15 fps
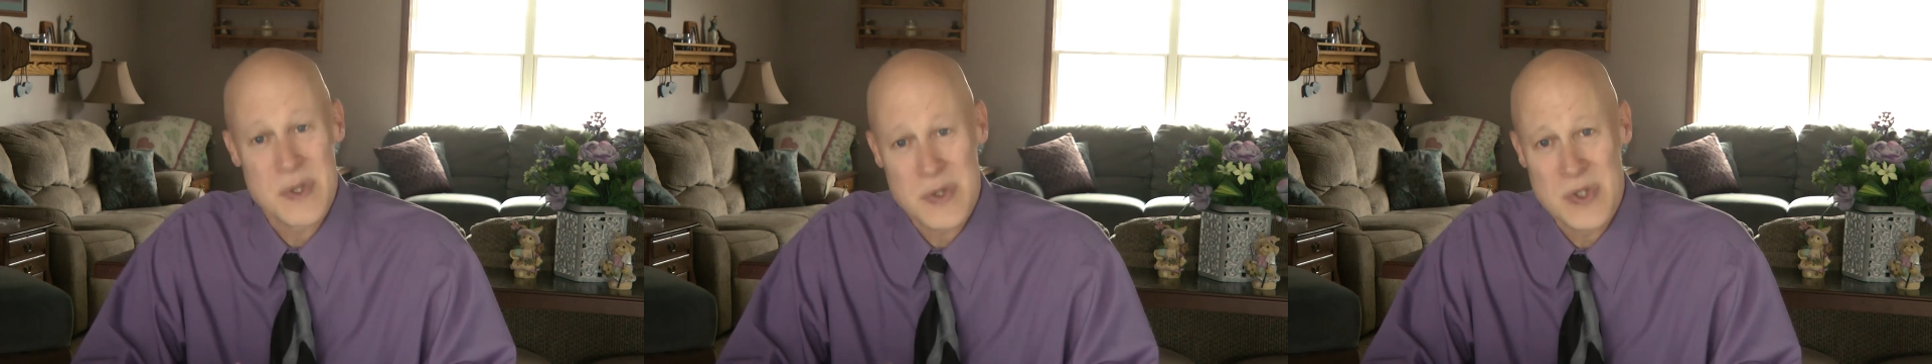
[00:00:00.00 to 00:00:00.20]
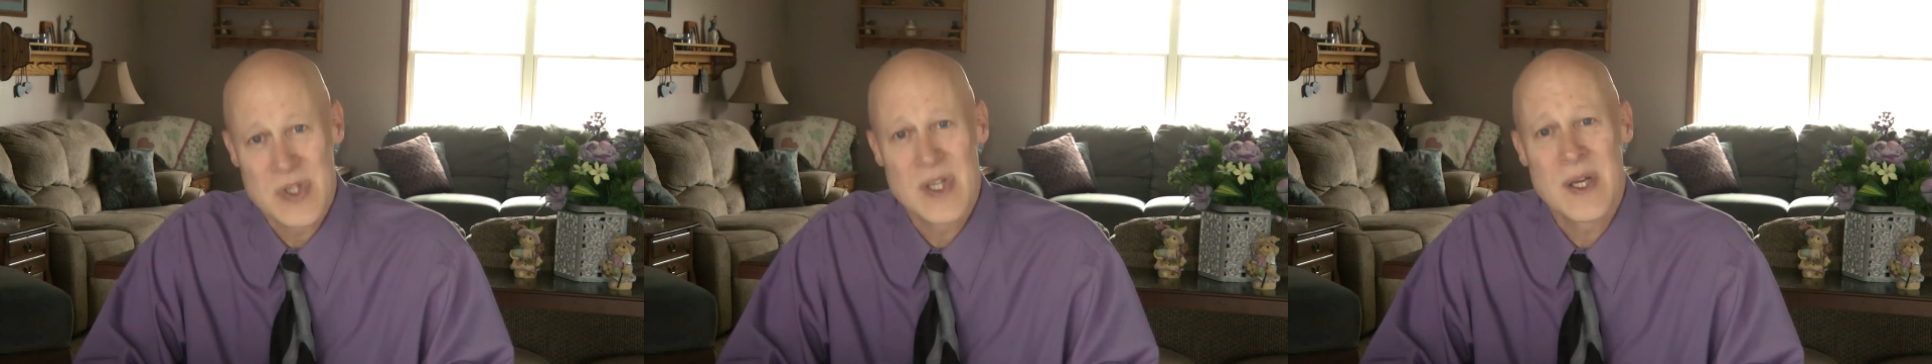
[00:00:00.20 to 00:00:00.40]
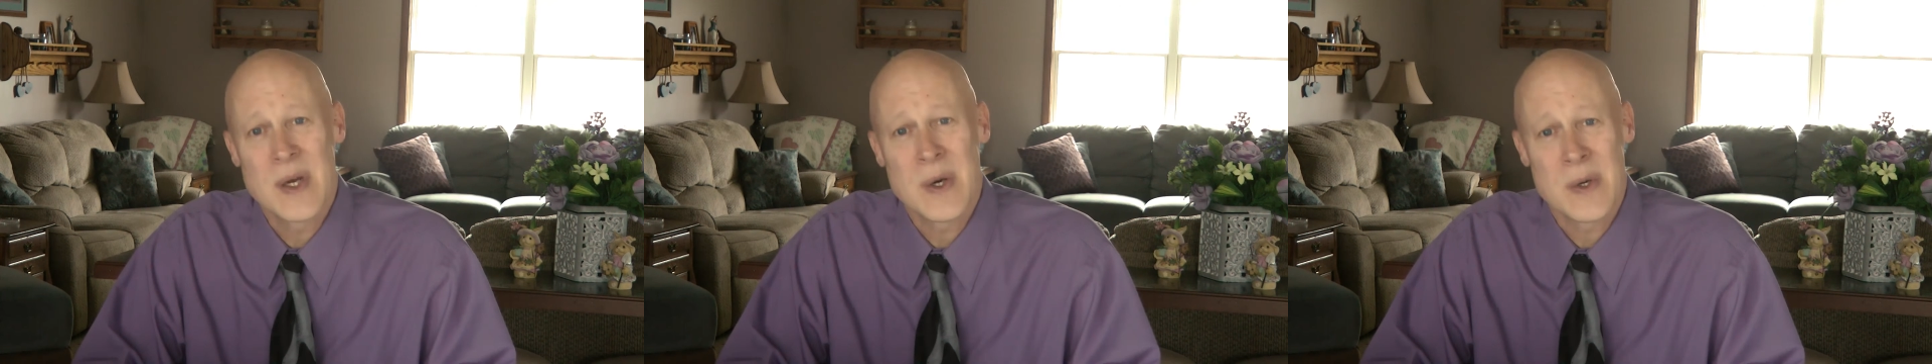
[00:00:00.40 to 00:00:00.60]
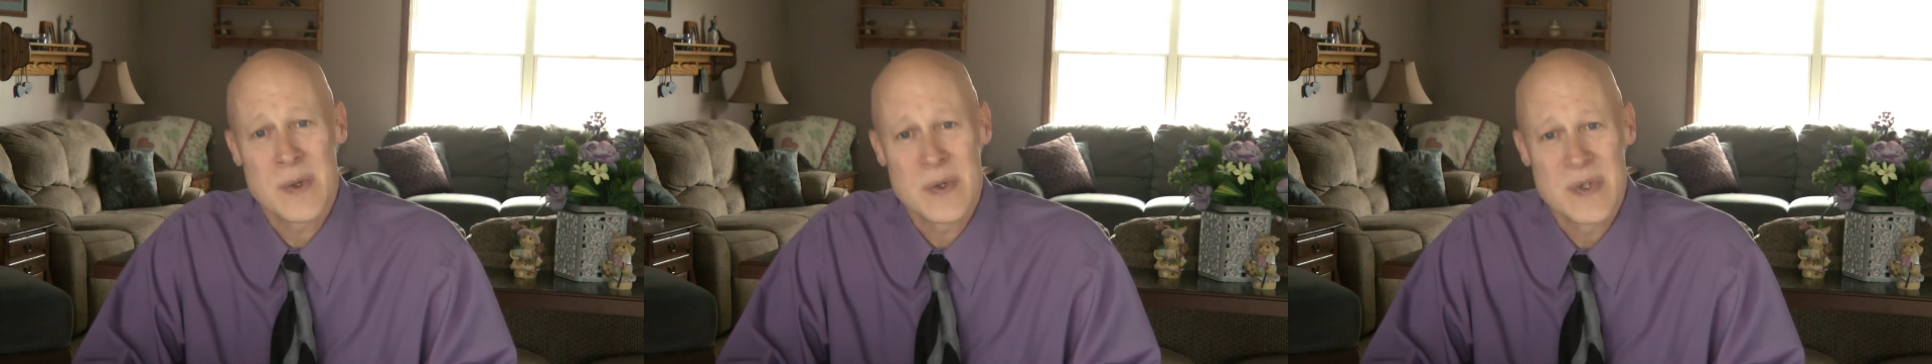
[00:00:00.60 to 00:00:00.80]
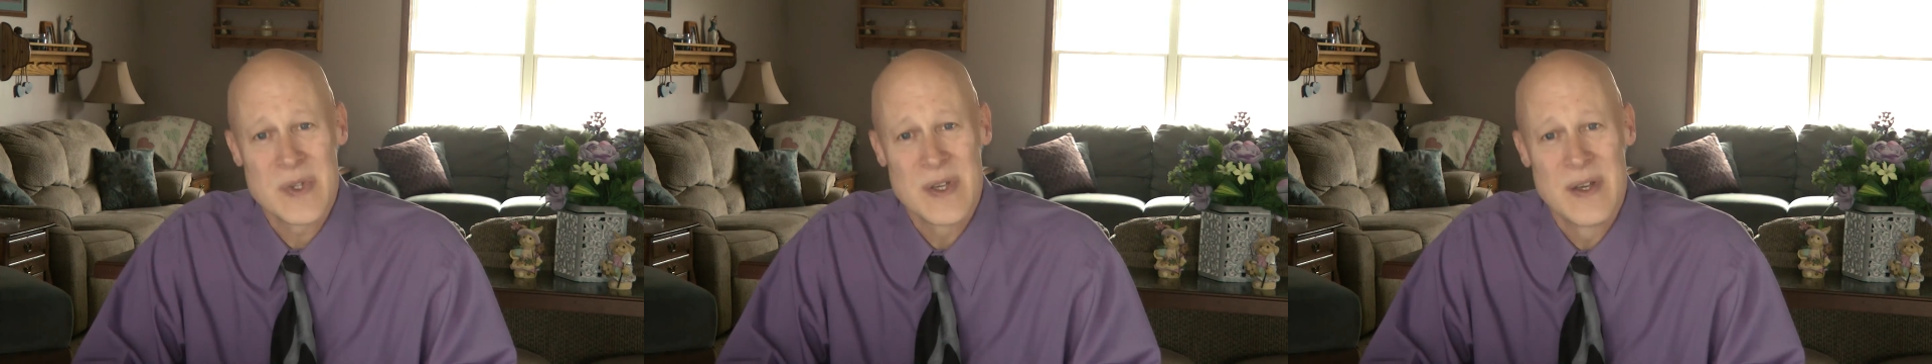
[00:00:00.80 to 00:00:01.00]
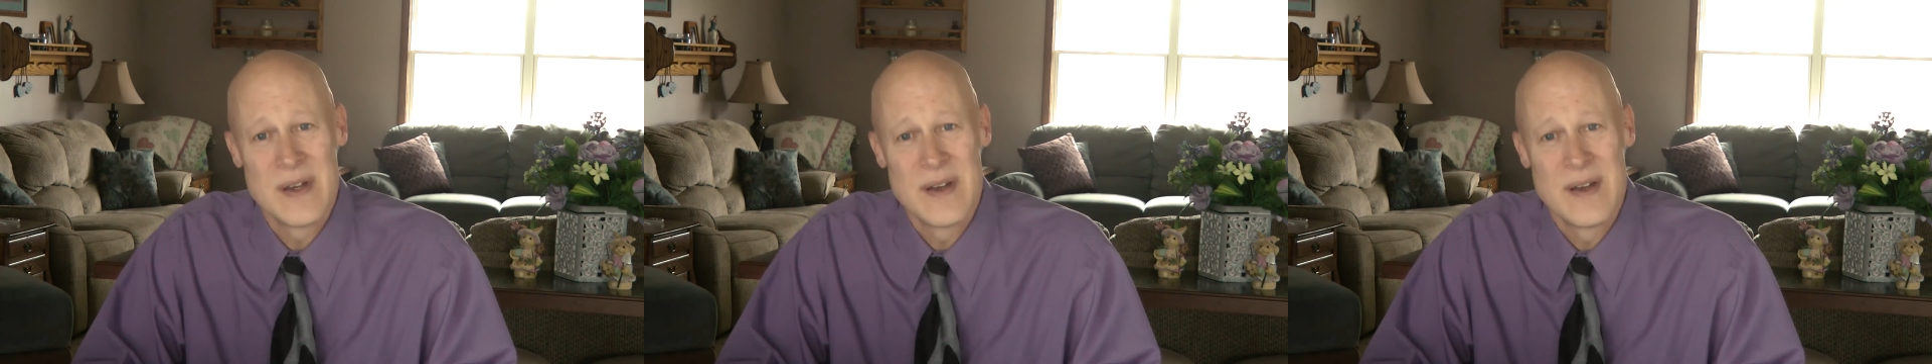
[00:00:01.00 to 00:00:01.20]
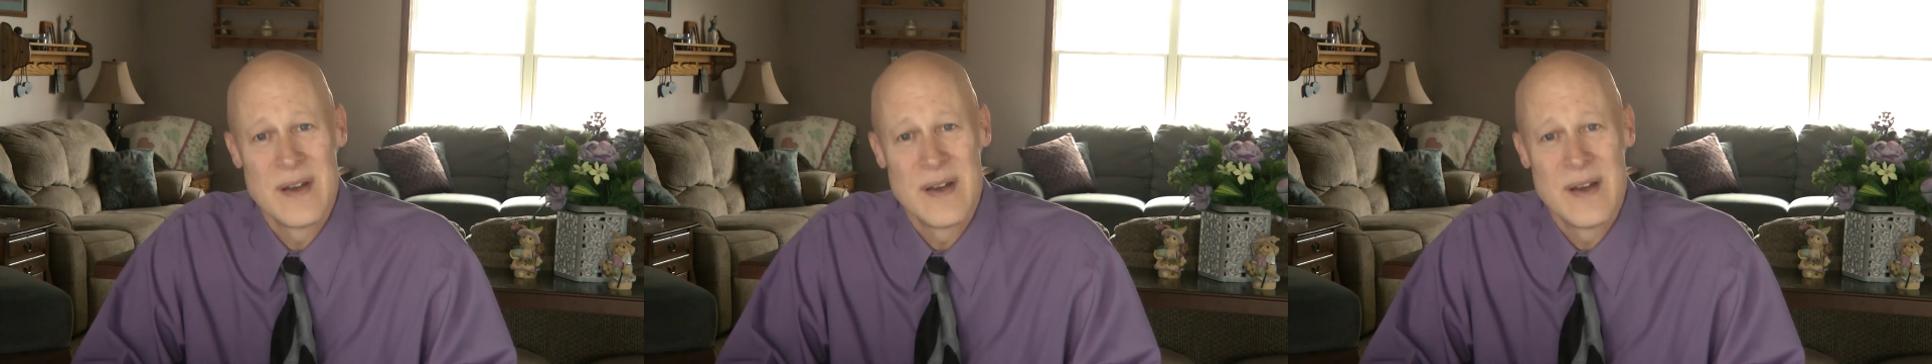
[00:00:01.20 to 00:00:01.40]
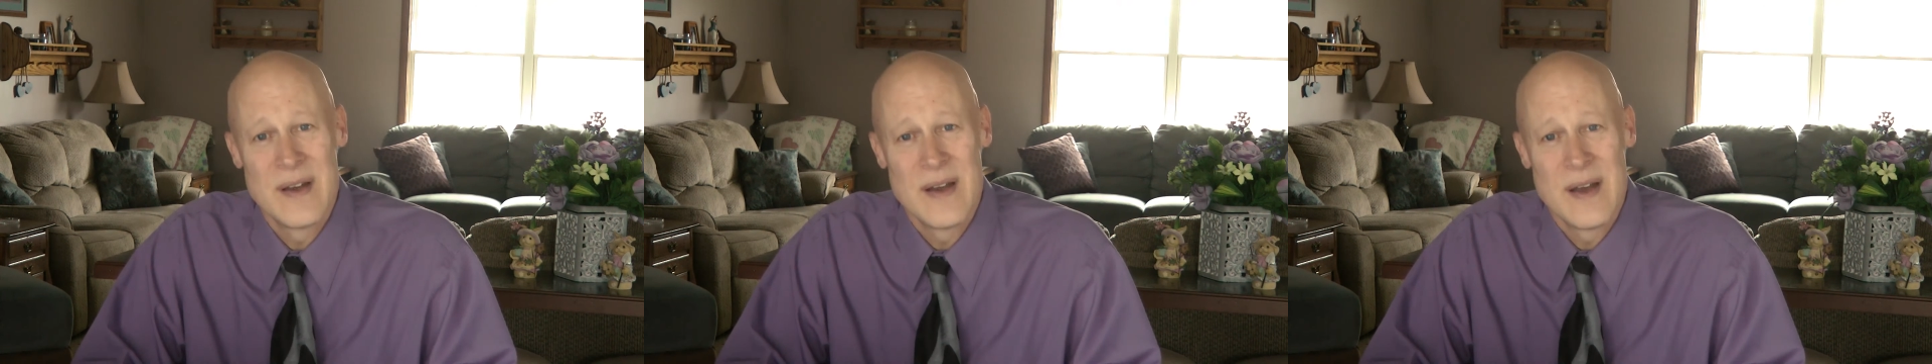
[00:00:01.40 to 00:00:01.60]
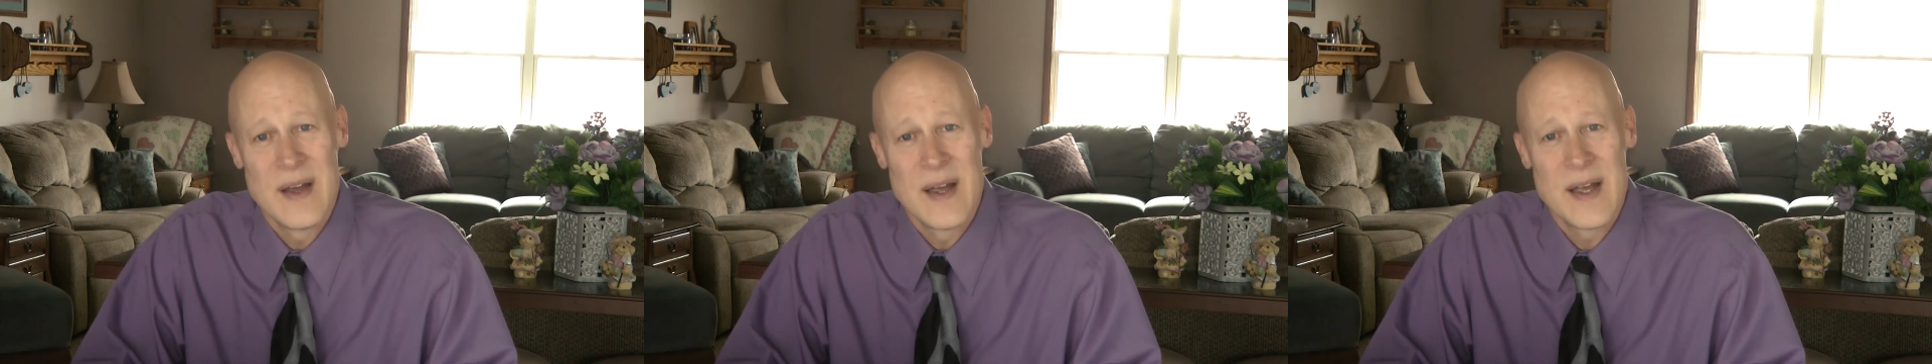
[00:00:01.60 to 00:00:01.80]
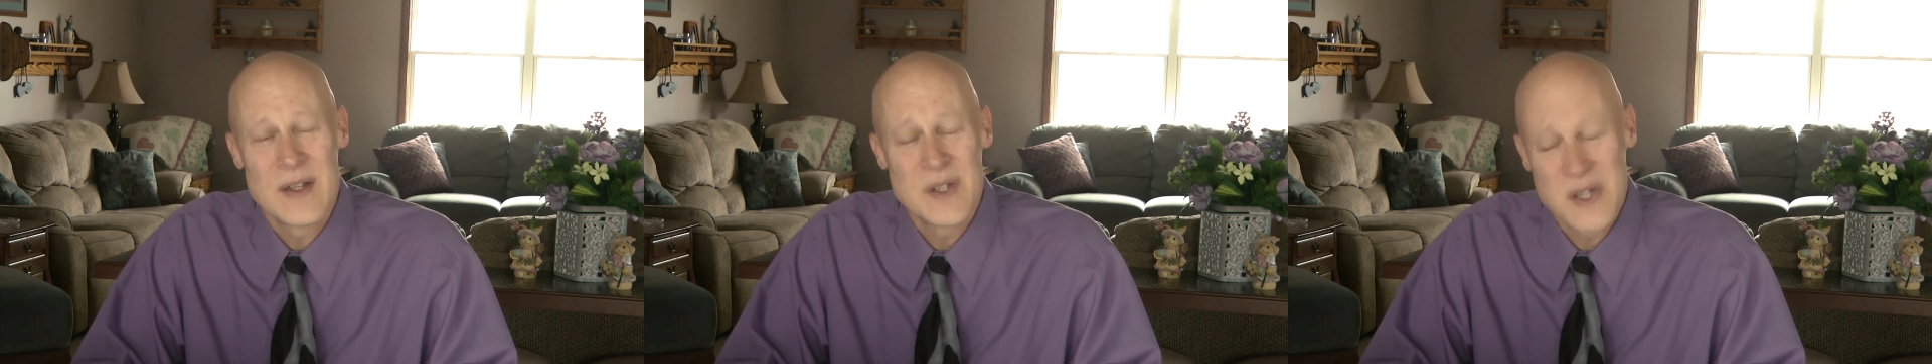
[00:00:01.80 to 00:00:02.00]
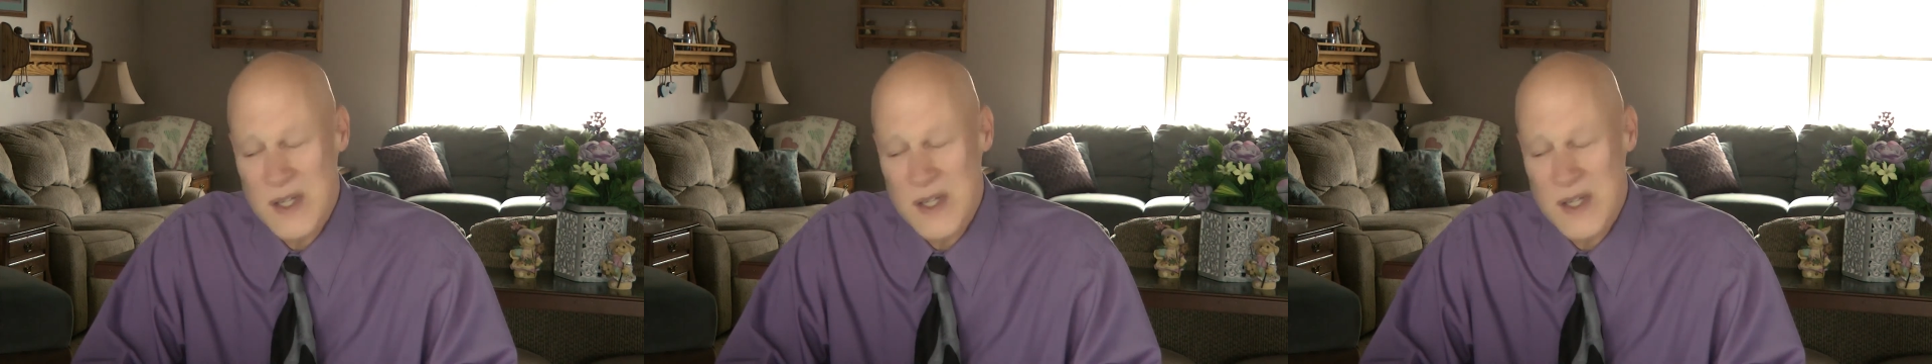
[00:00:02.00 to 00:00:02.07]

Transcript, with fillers: So she goes and